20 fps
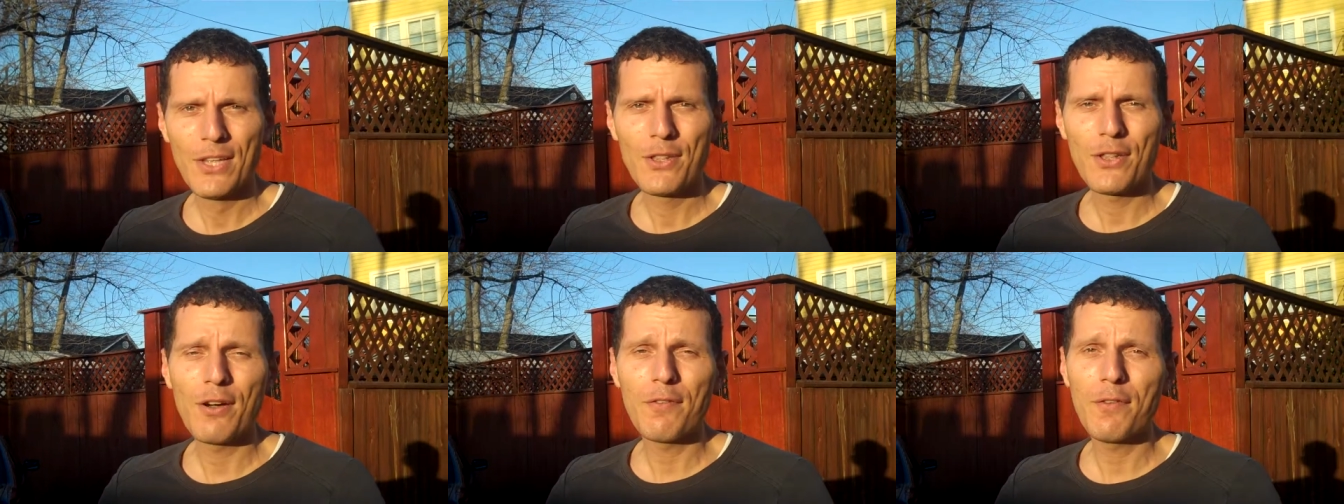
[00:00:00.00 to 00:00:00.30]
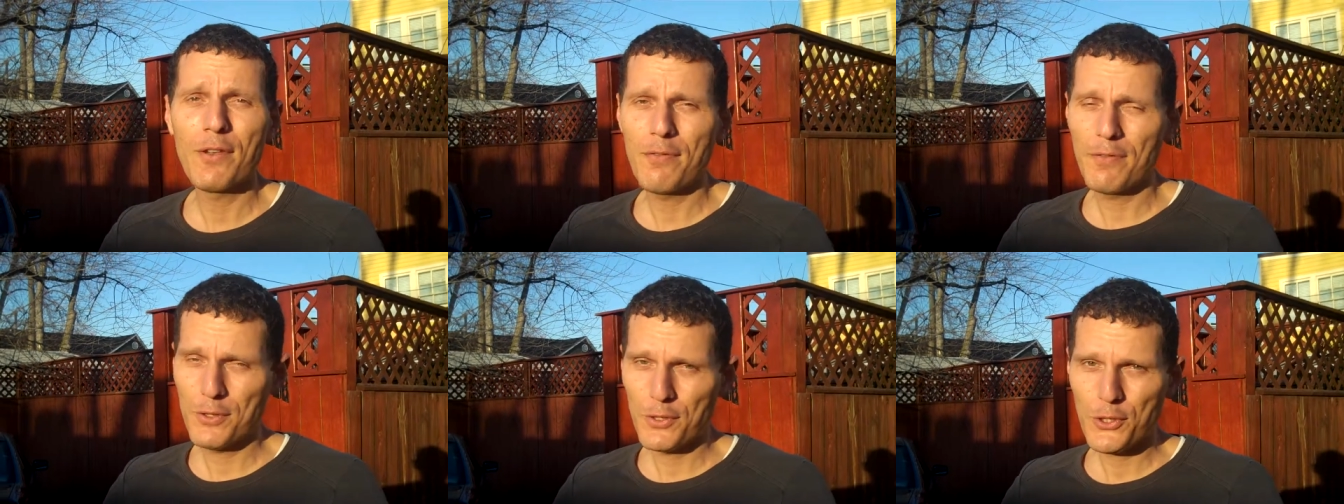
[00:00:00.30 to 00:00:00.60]
Now, if
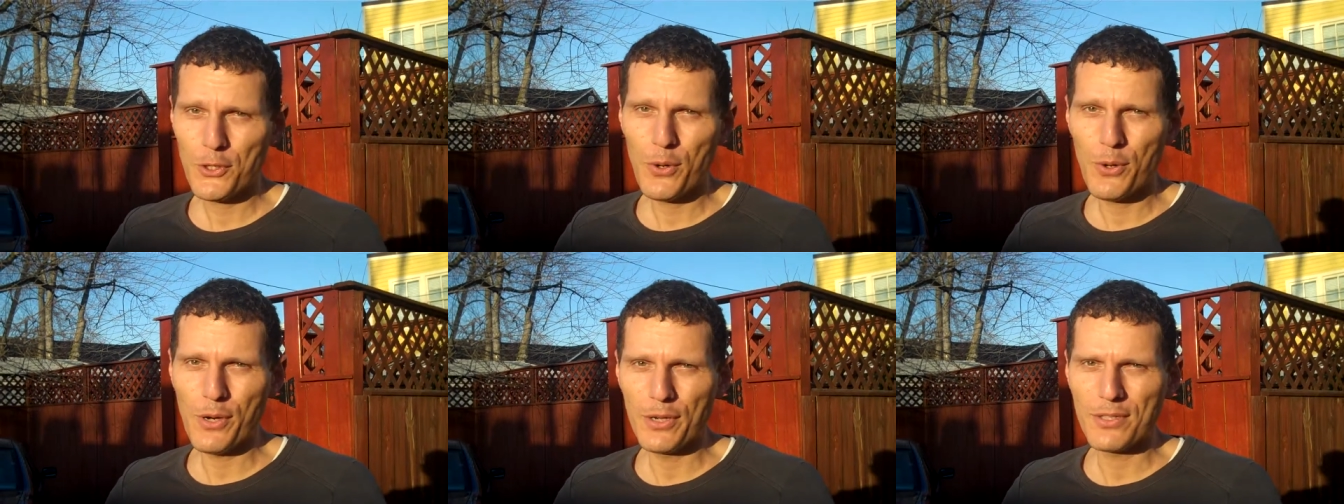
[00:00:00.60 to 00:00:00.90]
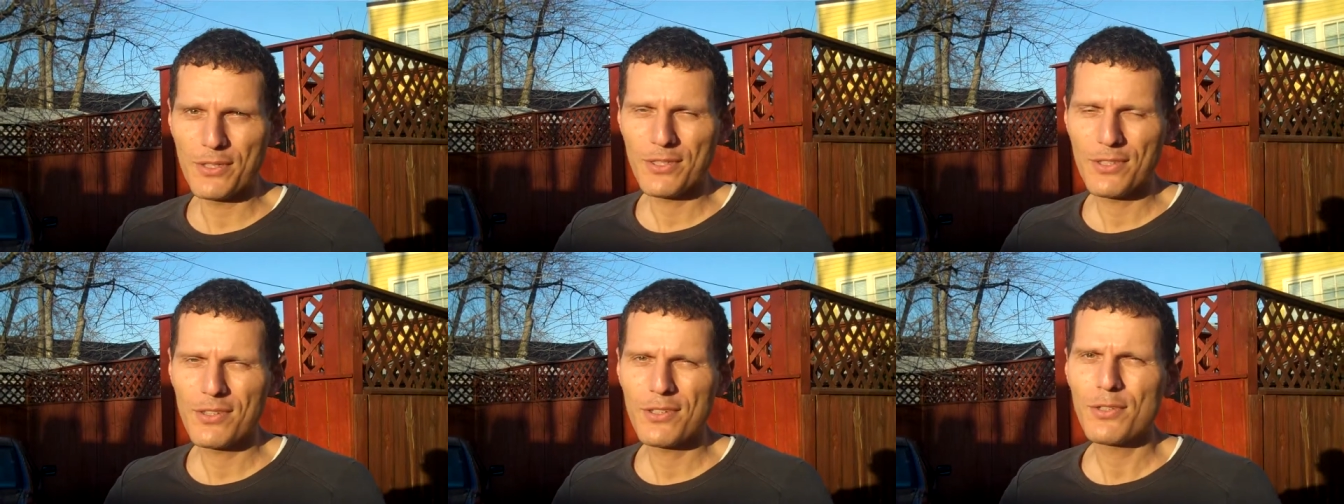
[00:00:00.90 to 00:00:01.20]
you've
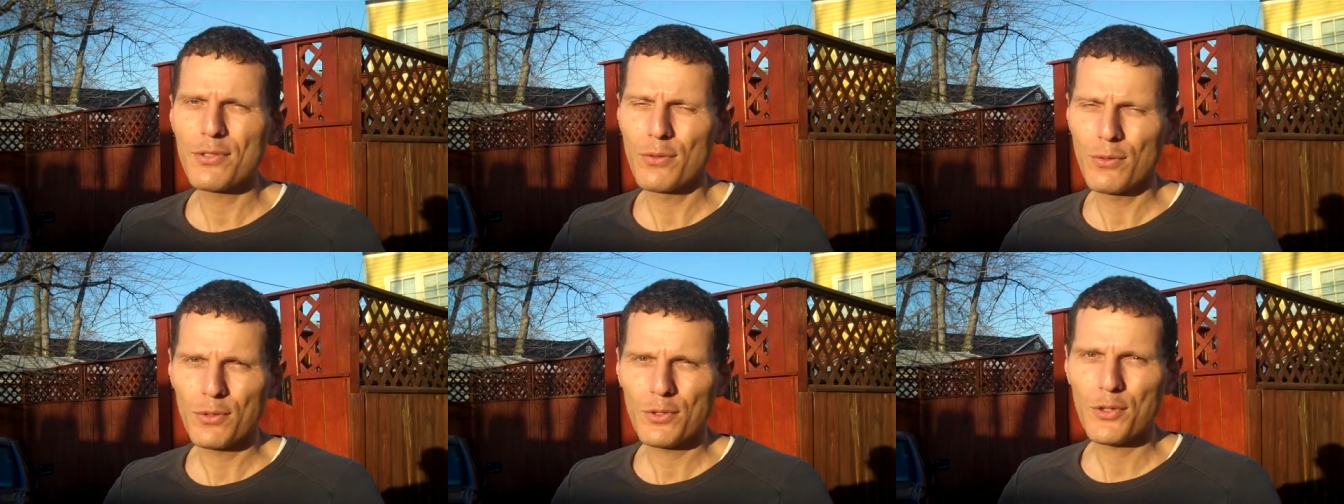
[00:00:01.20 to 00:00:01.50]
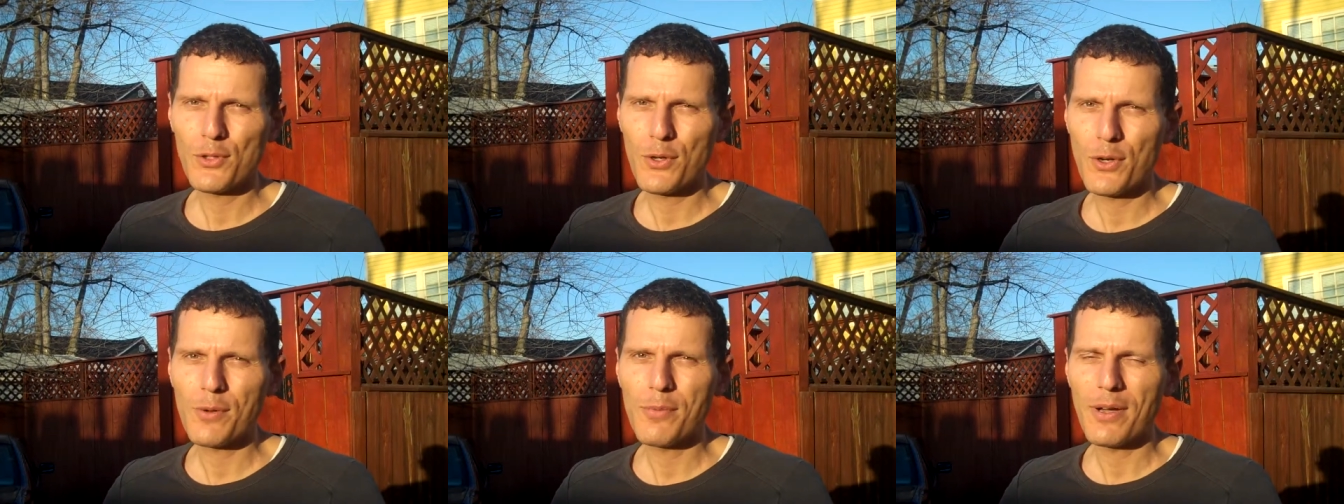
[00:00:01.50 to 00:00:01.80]
enjoyed this little
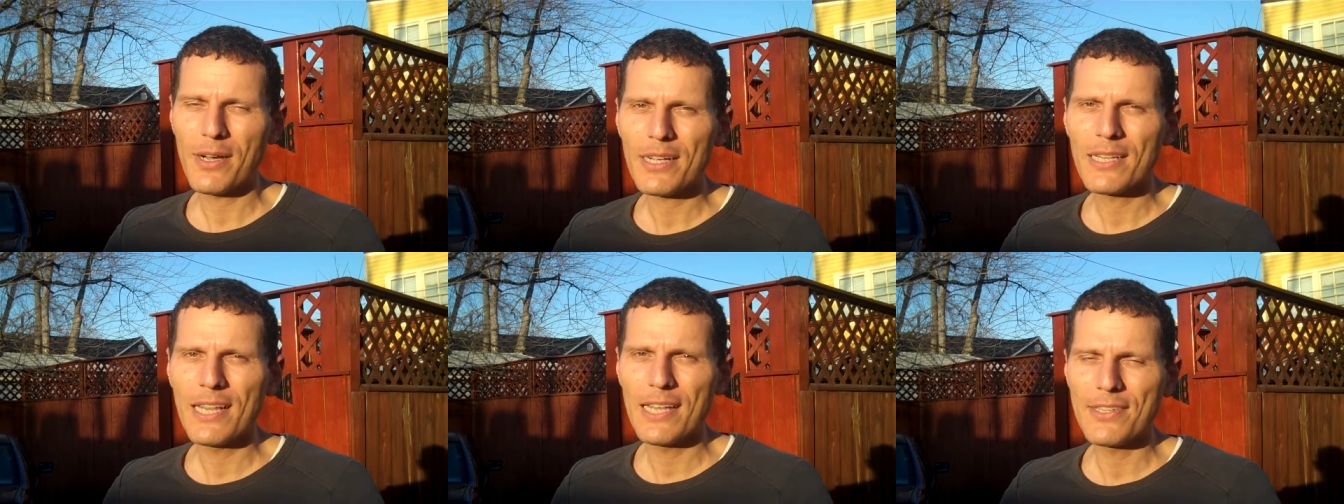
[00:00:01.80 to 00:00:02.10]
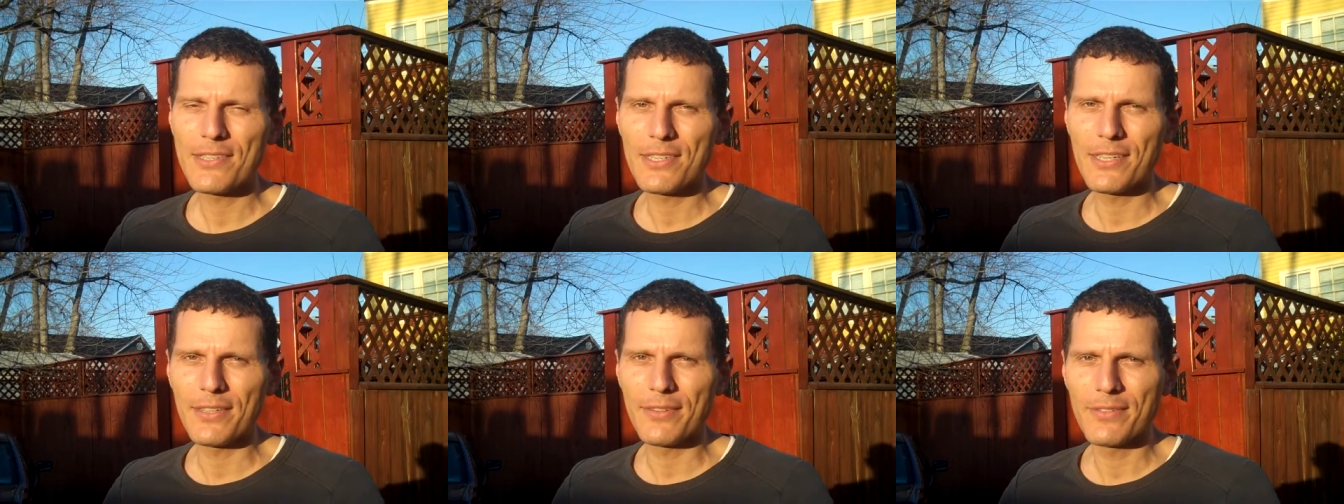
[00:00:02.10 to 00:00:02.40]
story about
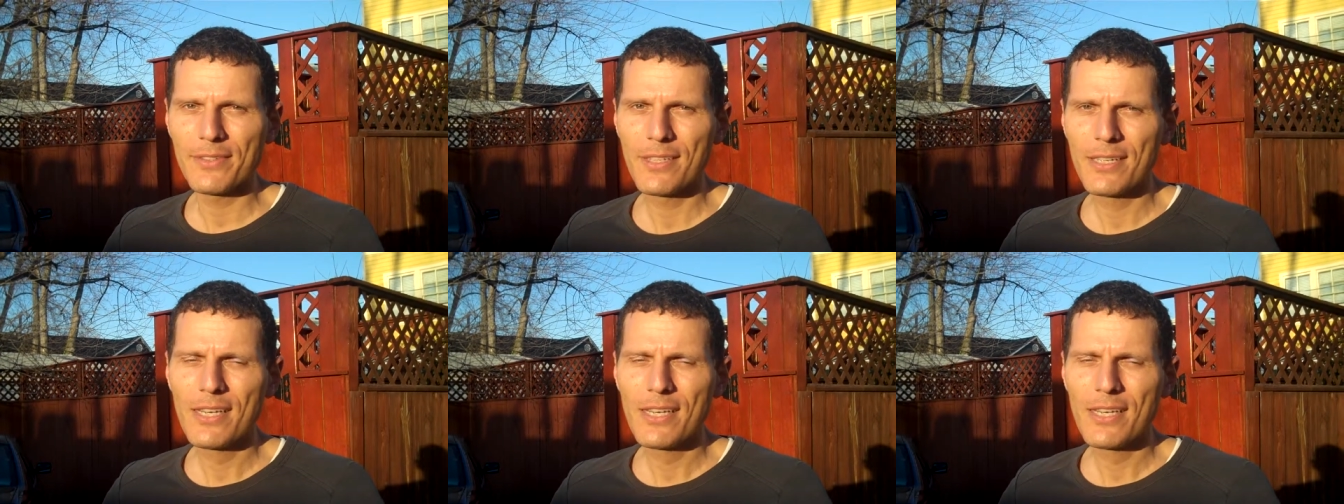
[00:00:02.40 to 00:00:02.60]
cleansing,